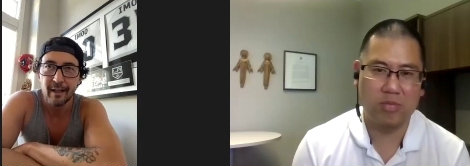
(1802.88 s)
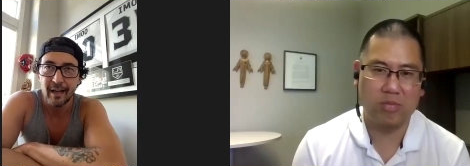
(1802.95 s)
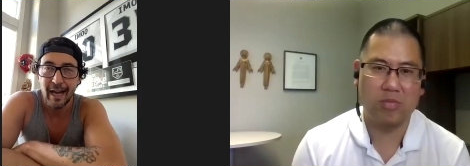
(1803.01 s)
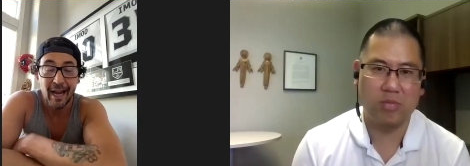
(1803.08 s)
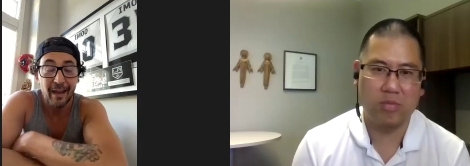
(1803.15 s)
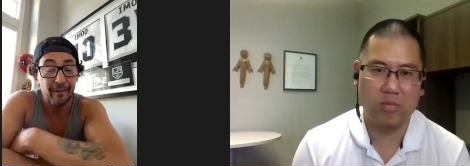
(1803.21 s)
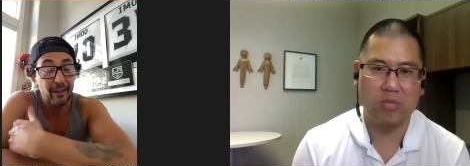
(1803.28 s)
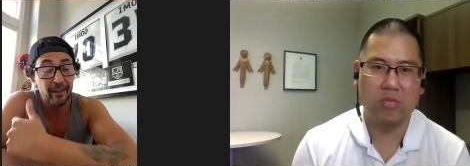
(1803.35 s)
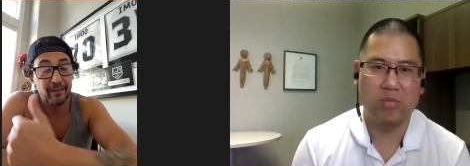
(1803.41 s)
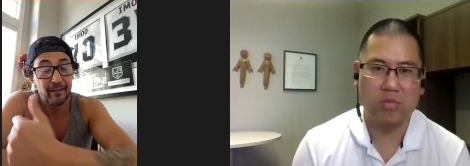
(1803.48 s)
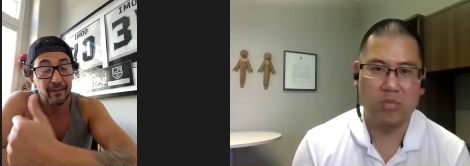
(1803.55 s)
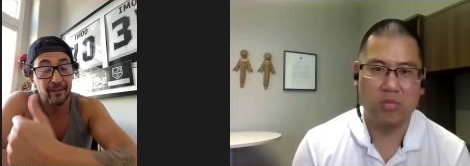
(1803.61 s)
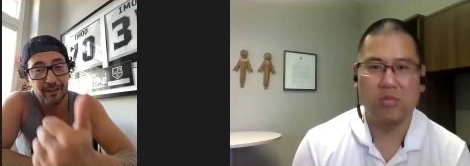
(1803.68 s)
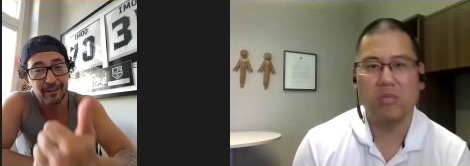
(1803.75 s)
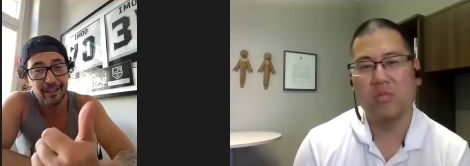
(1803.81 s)
Speaker 1: and then the
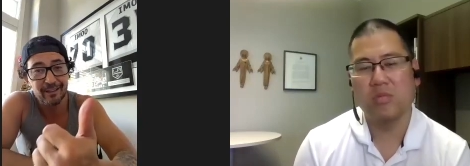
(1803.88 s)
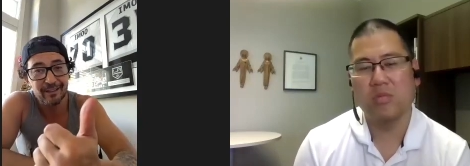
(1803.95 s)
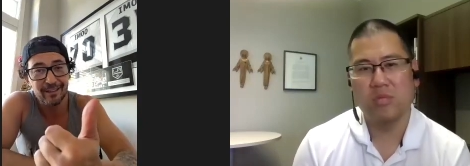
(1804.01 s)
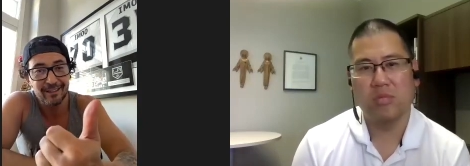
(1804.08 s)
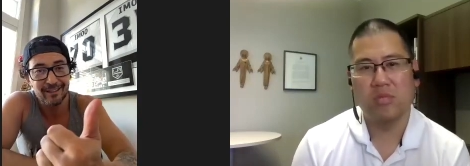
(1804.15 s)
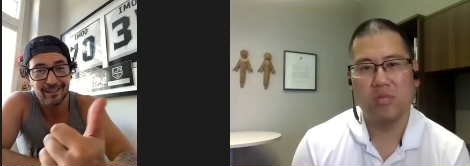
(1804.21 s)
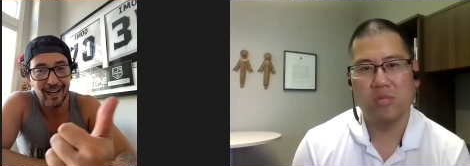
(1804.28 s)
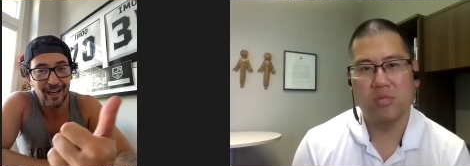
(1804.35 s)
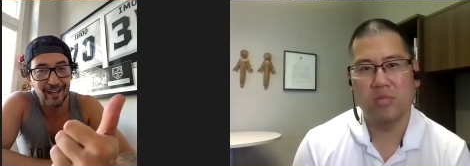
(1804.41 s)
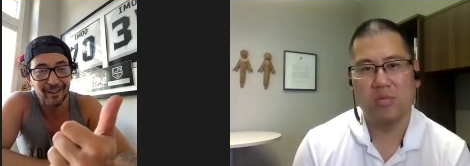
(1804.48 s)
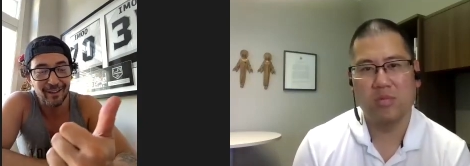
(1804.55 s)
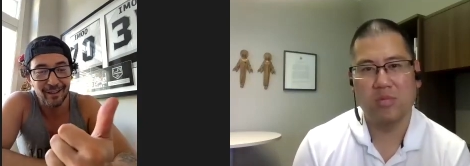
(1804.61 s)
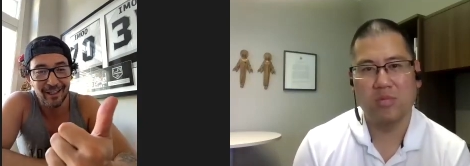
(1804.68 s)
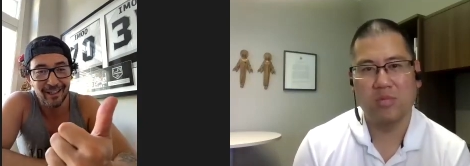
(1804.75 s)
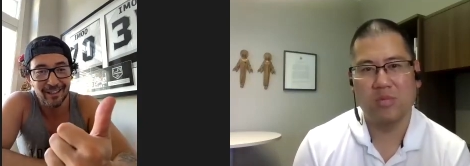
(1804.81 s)
artistic side of
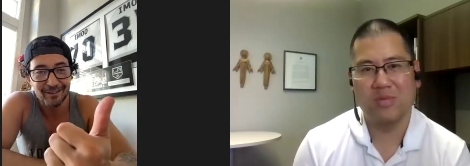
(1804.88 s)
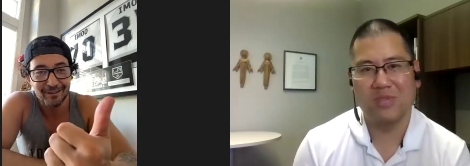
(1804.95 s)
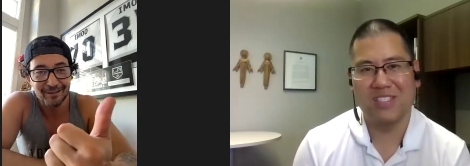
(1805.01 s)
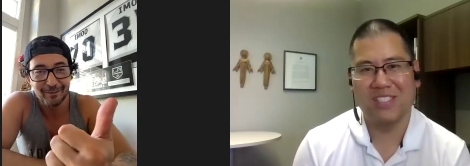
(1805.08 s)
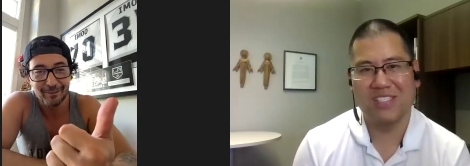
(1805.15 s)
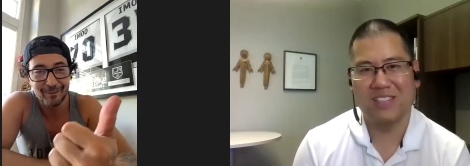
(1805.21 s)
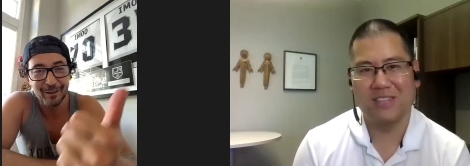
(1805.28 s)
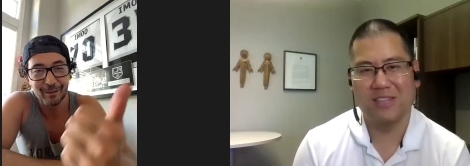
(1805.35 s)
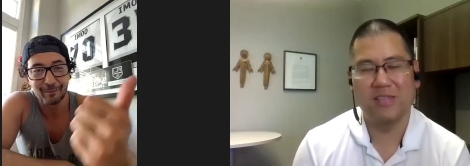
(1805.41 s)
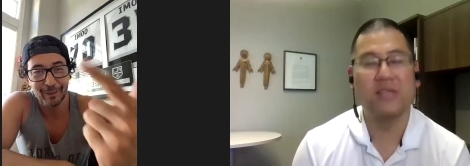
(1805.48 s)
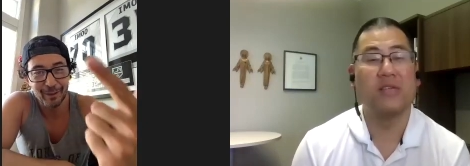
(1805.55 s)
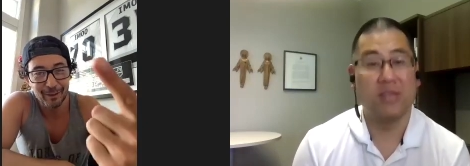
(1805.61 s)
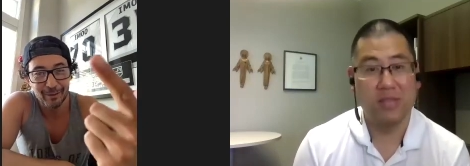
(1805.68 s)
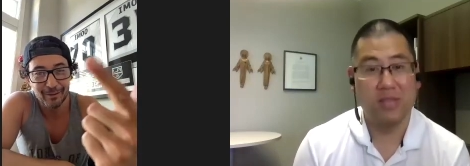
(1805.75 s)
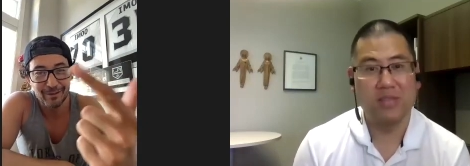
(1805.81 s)
things with the
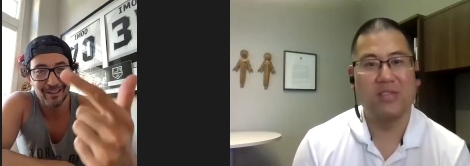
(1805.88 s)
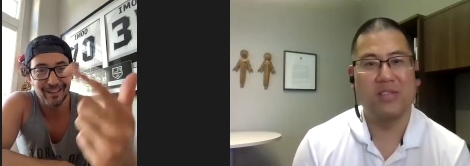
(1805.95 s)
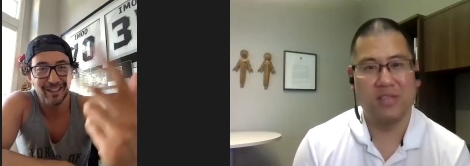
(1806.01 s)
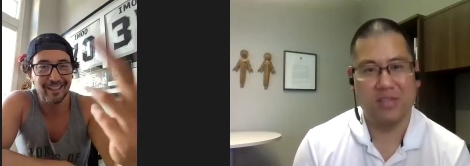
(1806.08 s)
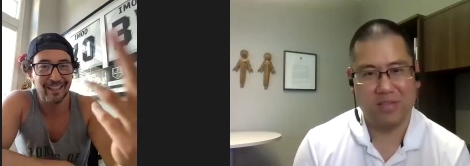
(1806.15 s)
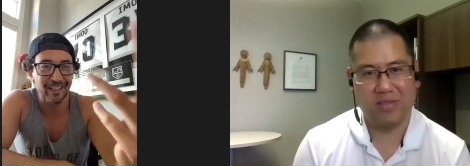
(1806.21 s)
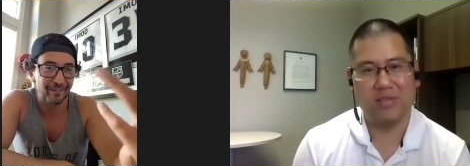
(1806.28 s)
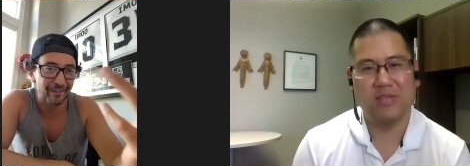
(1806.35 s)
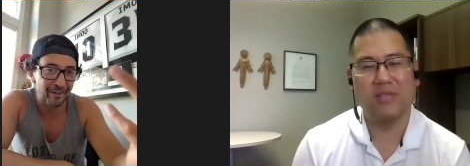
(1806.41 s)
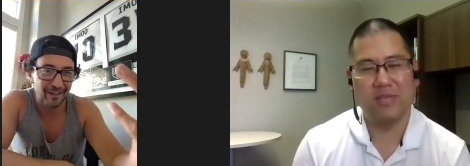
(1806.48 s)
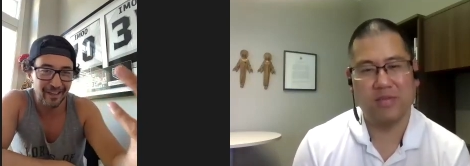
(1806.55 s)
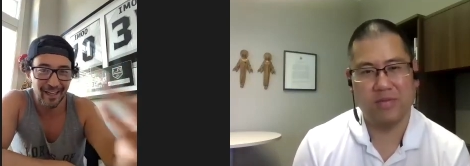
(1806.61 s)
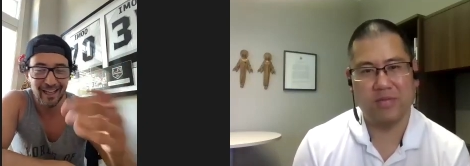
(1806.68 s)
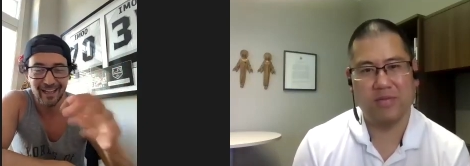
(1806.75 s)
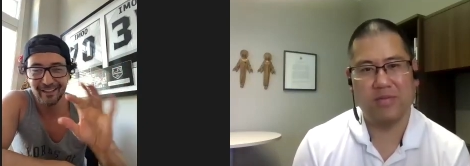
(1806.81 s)
music and the
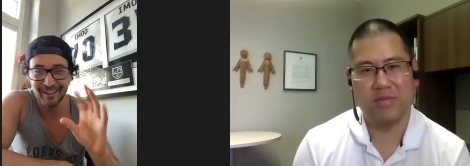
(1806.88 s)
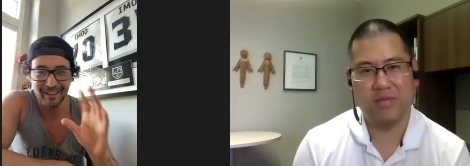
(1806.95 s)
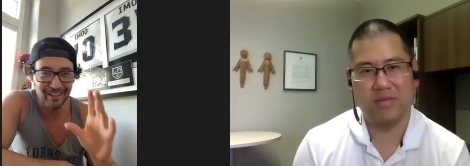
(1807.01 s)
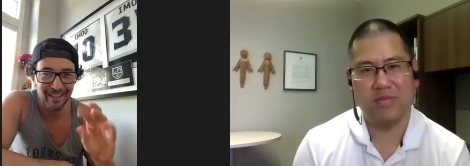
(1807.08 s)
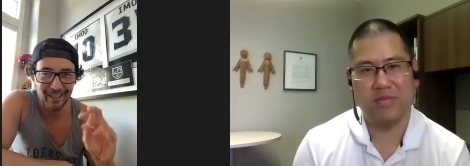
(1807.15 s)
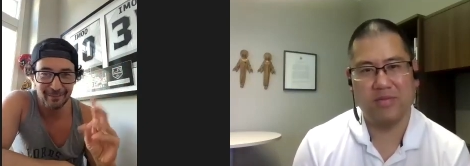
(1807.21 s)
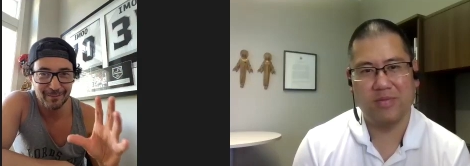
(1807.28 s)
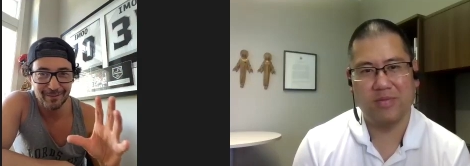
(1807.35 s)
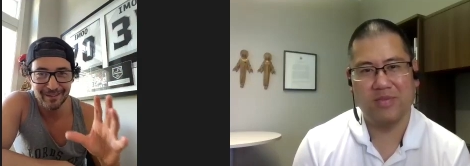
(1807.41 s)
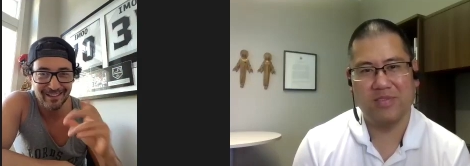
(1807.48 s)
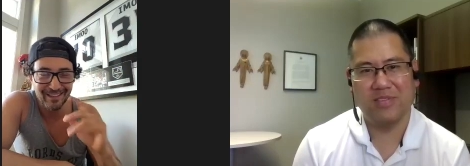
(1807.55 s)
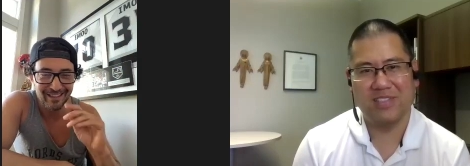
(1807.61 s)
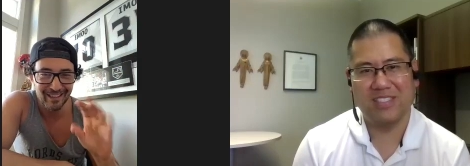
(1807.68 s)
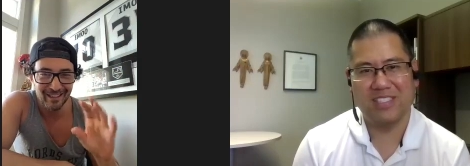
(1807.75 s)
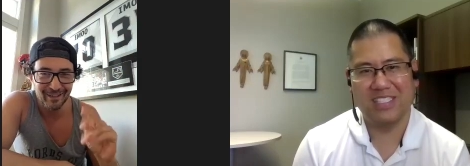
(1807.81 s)
the,
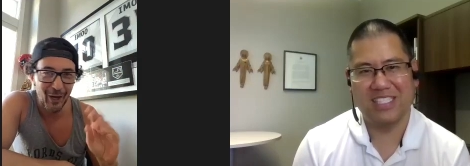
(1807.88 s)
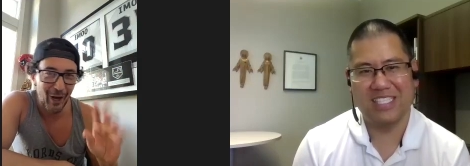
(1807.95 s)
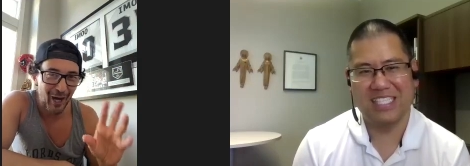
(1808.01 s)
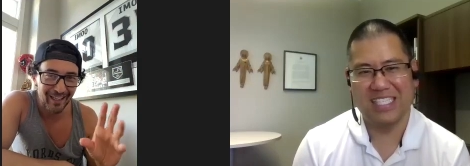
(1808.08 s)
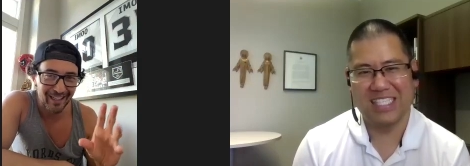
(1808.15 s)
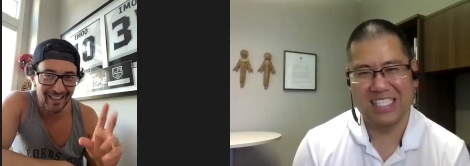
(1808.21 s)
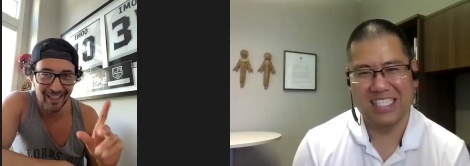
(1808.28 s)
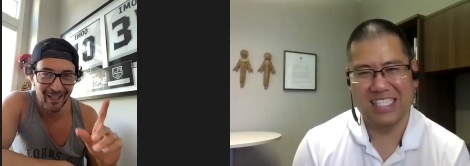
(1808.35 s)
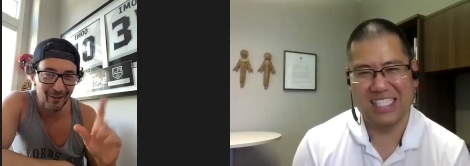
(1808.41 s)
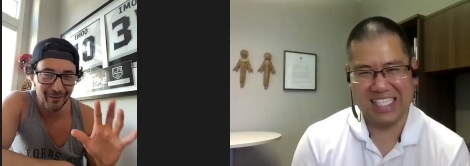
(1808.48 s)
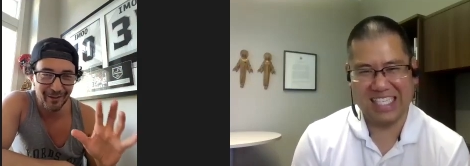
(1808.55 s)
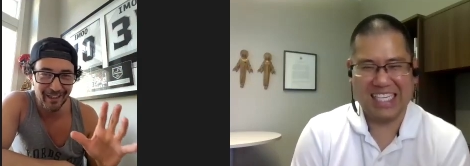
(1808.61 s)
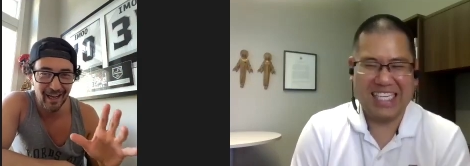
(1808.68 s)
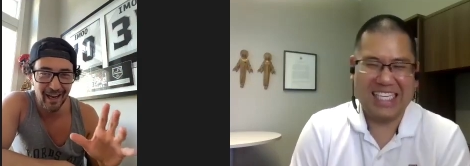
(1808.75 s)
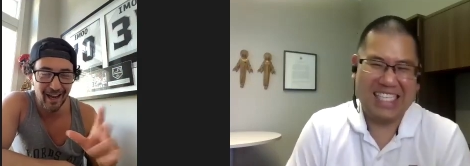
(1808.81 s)
the talking out,
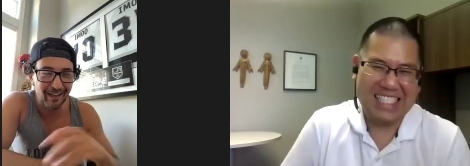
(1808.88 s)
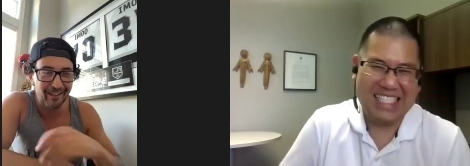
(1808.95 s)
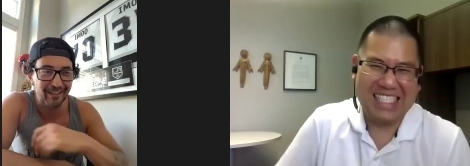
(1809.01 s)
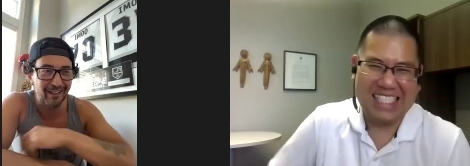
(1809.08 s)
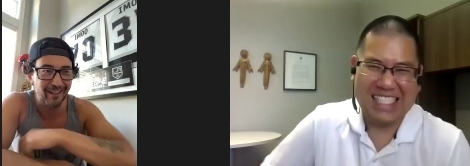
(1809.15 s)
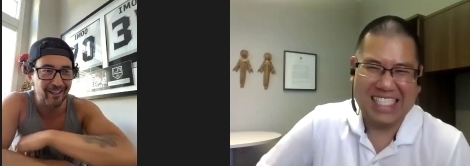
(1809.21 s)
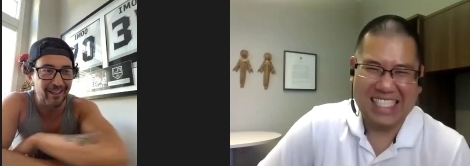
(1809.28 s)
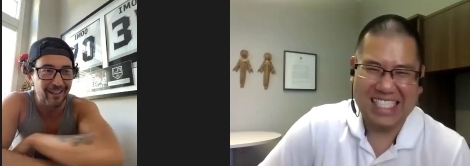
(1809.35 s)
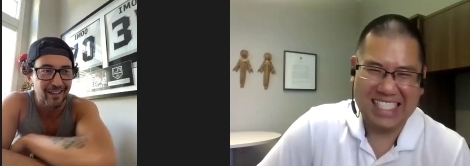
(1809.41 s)
the acting,